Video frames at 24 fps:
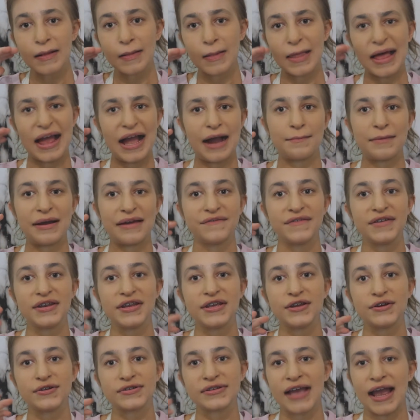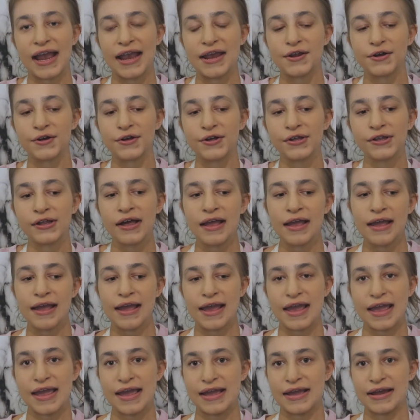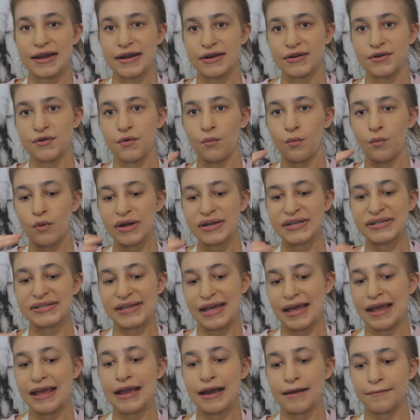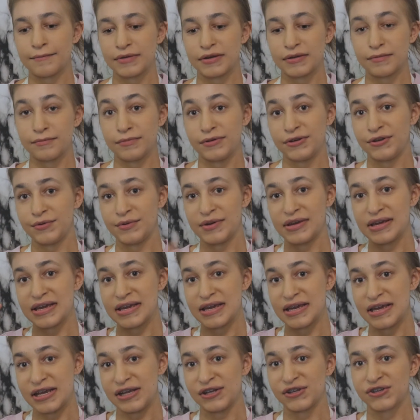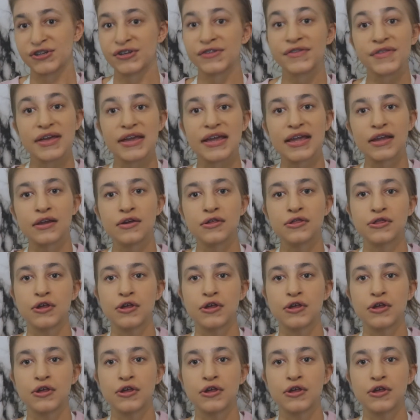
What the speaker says: lay out my video title and what day I'm going to be doing each thing.